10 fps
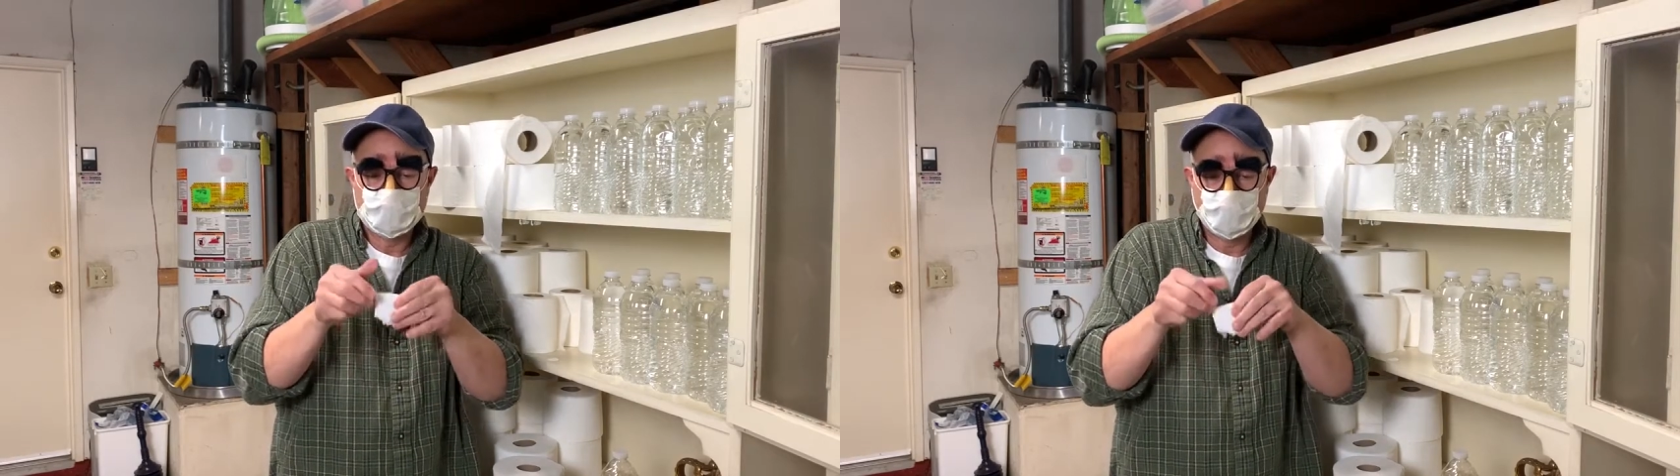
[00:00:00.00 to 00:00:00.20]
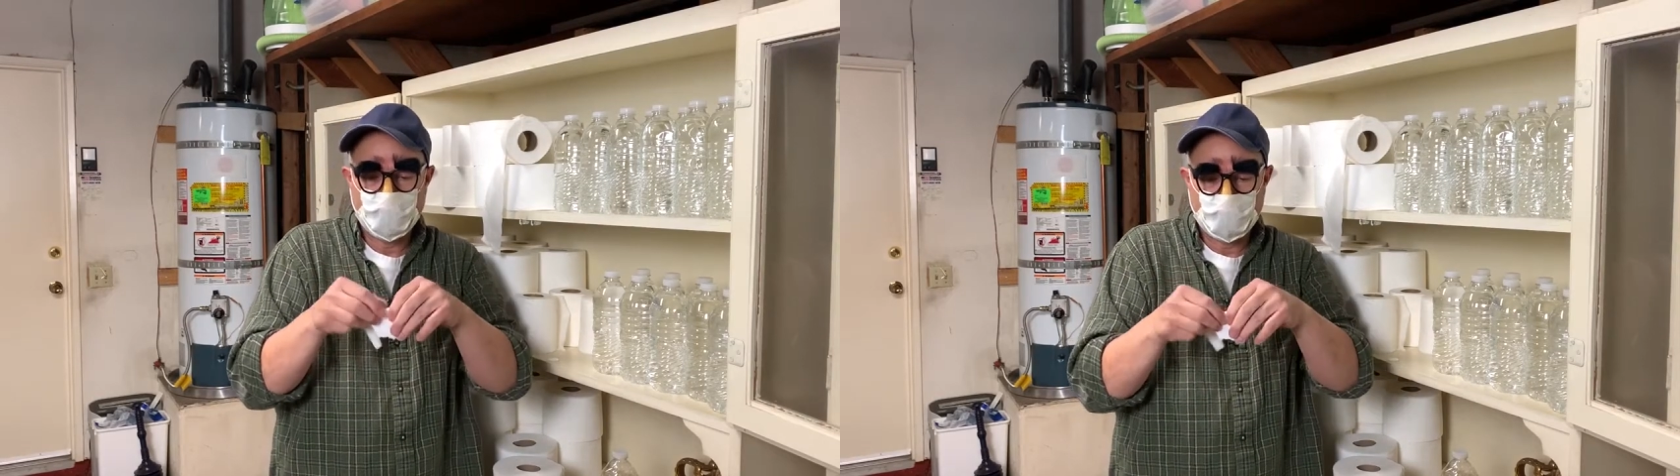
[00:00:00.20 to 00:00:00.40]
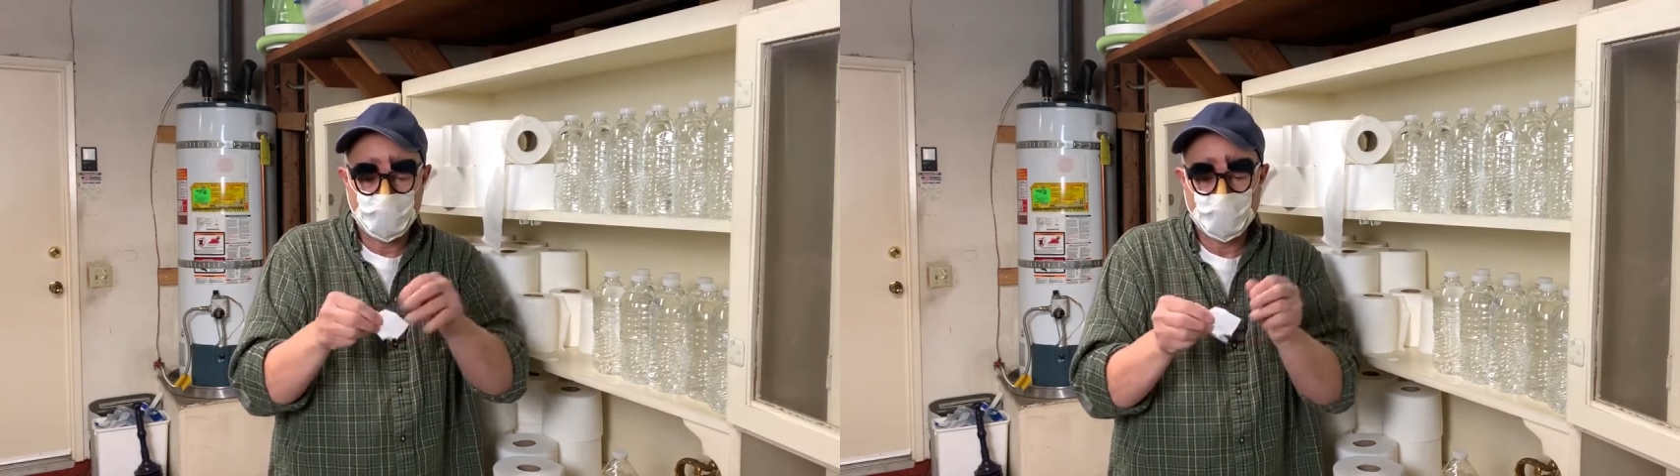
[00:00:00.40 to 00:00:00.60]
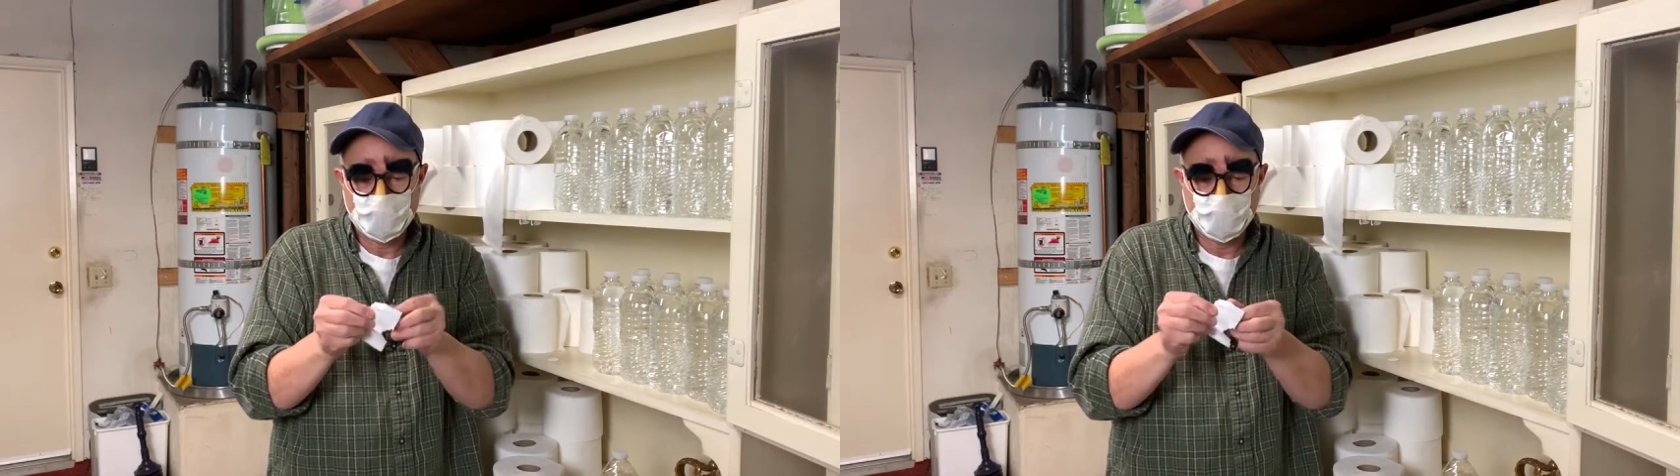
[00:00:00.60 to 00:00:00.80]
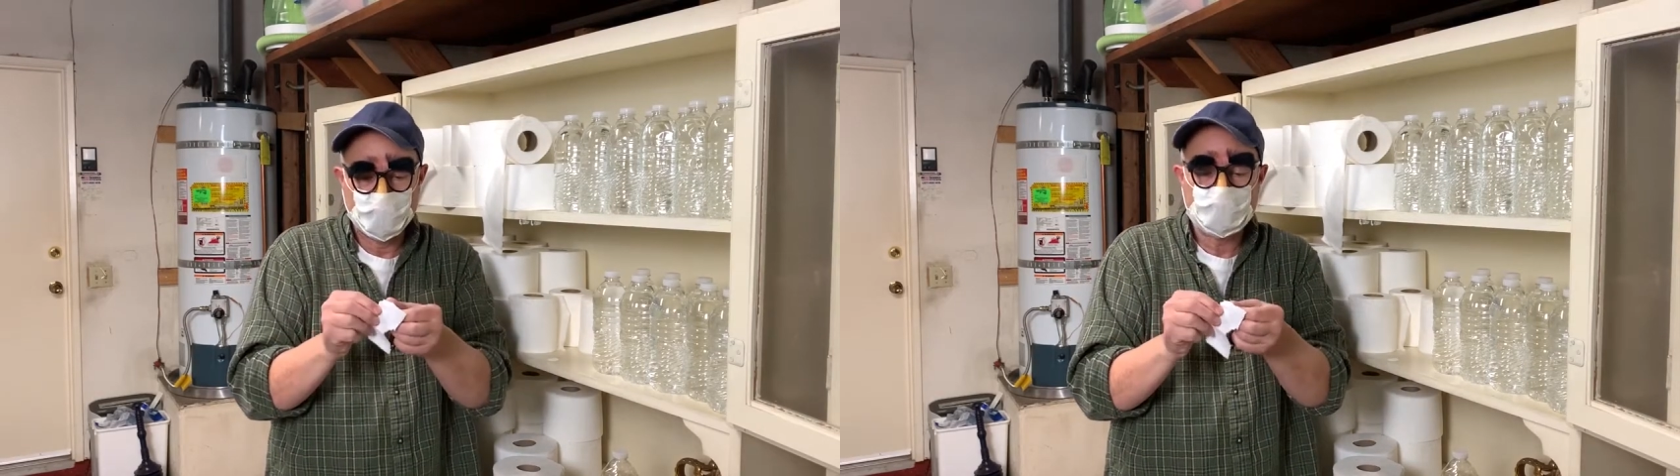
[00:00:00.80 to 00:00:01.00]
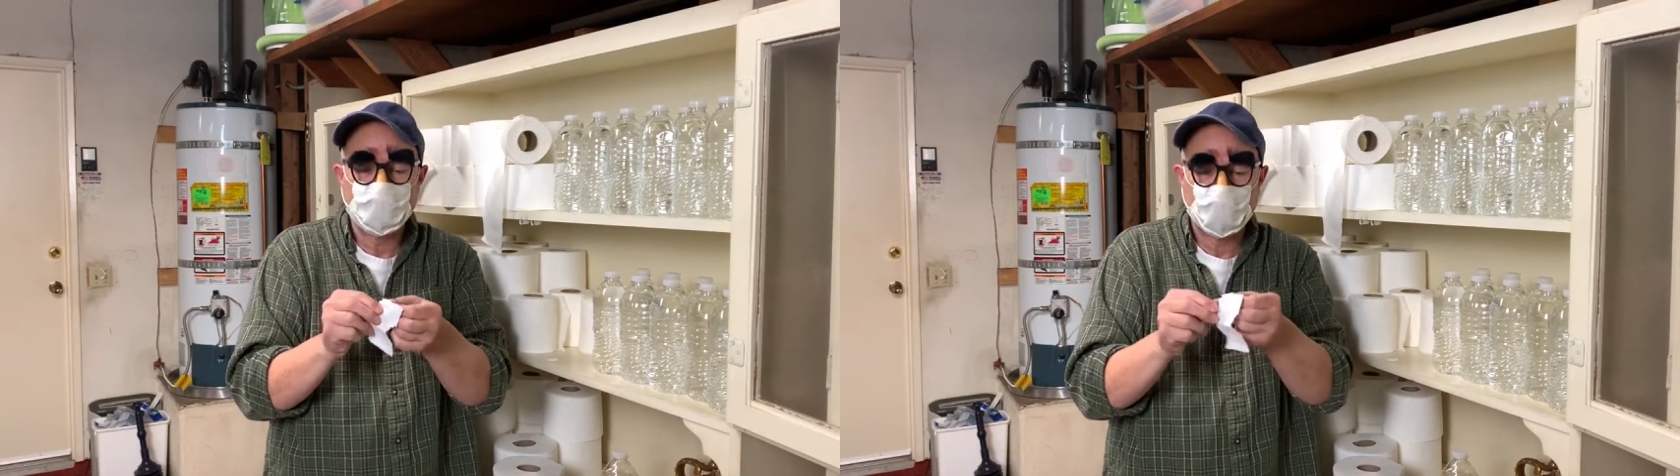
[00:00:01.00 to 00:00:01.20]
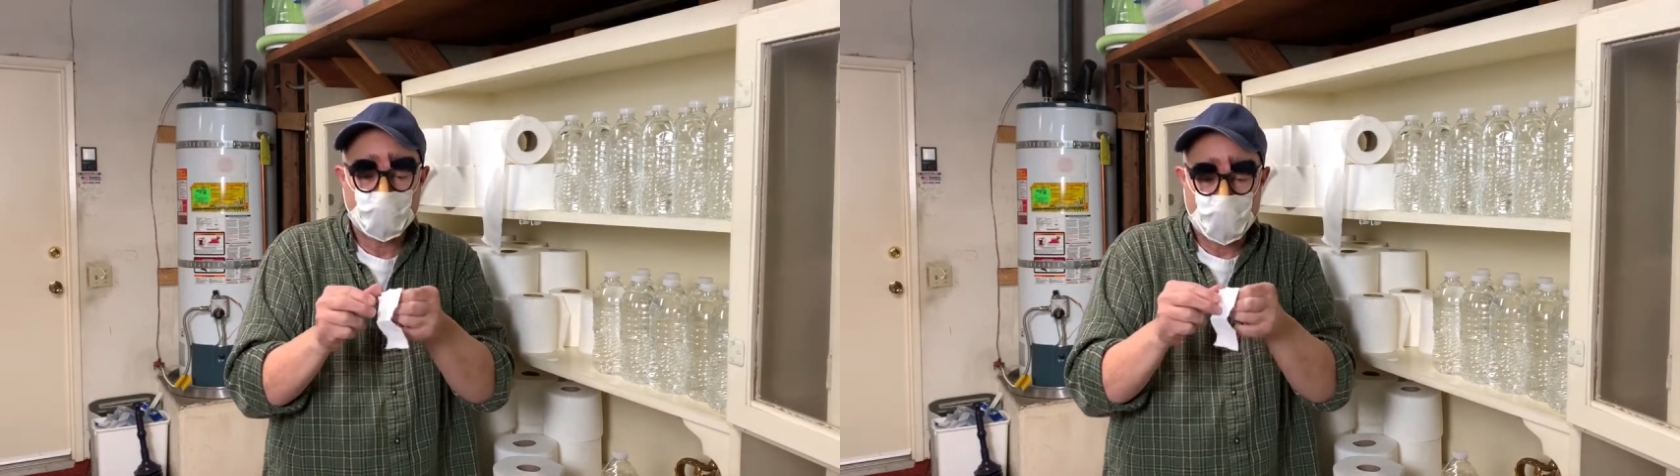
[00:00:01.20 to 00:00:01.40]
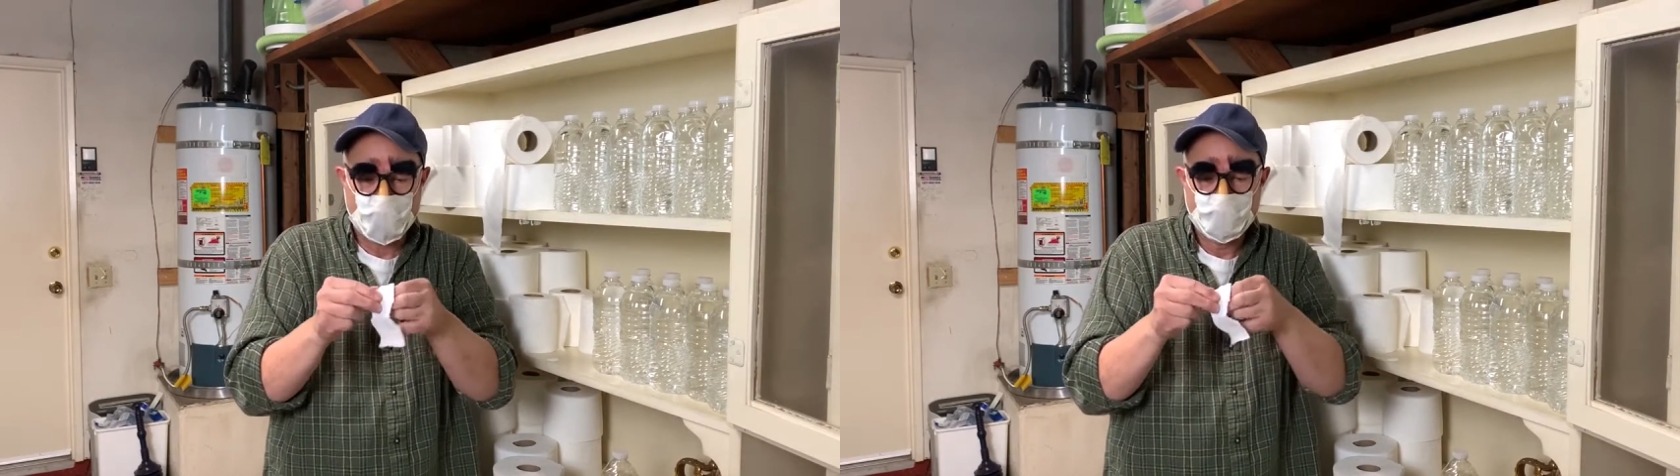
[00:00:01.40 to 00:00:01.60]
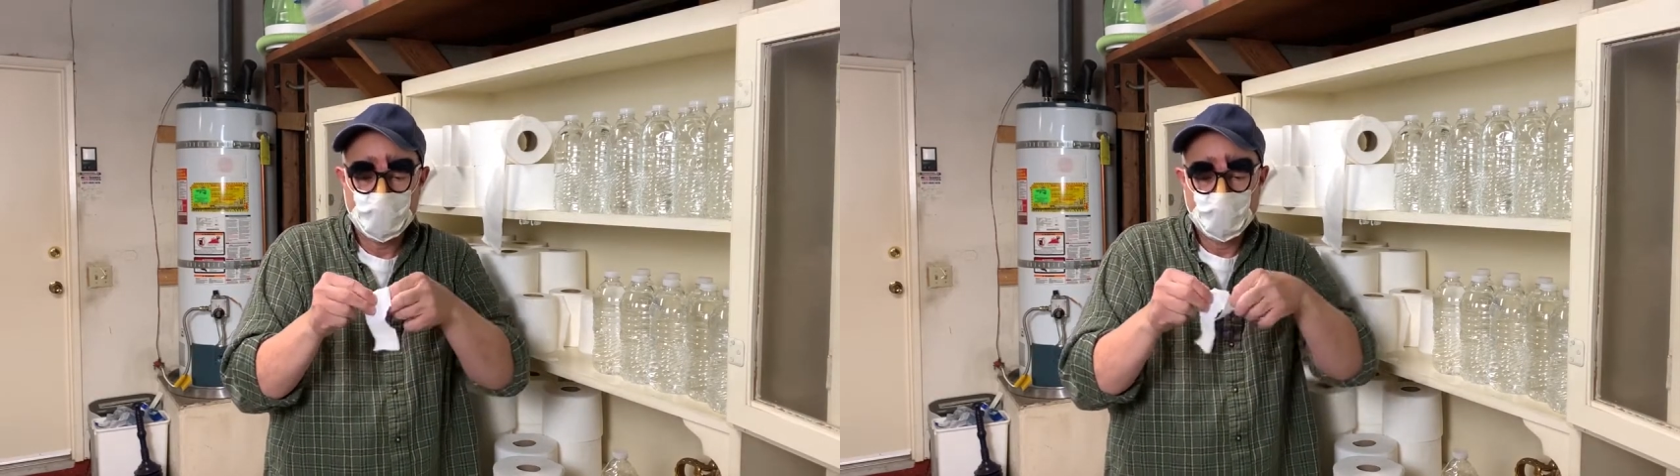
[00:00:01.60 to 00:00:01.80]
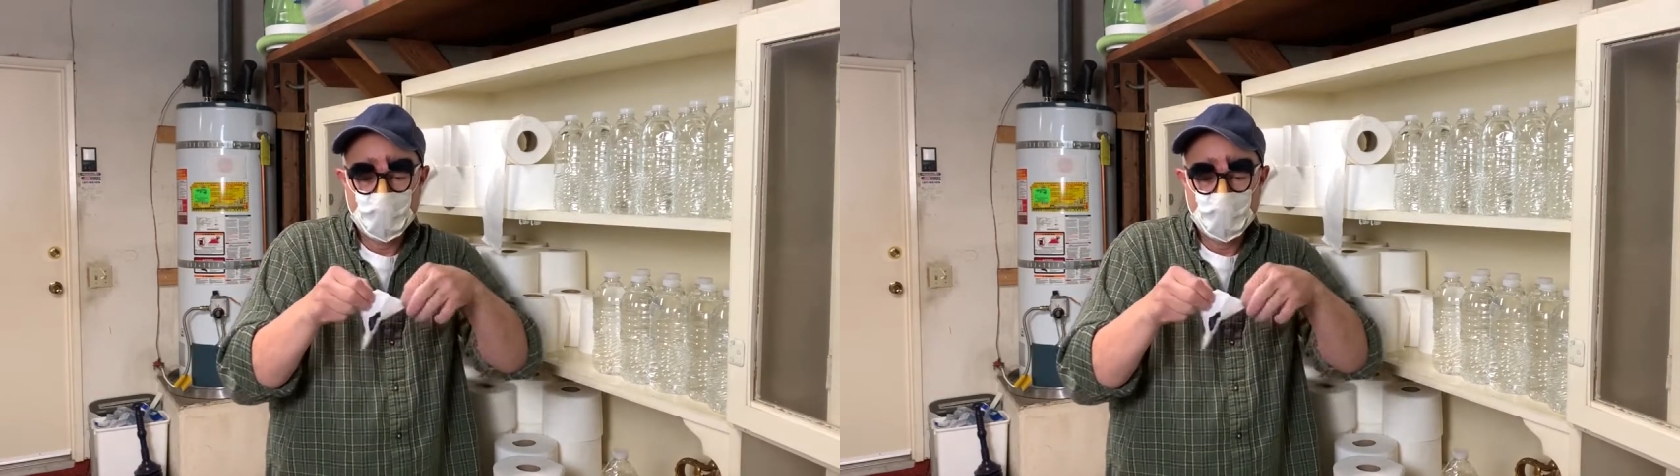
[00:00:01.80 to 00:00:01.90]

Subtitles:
paper, this ply,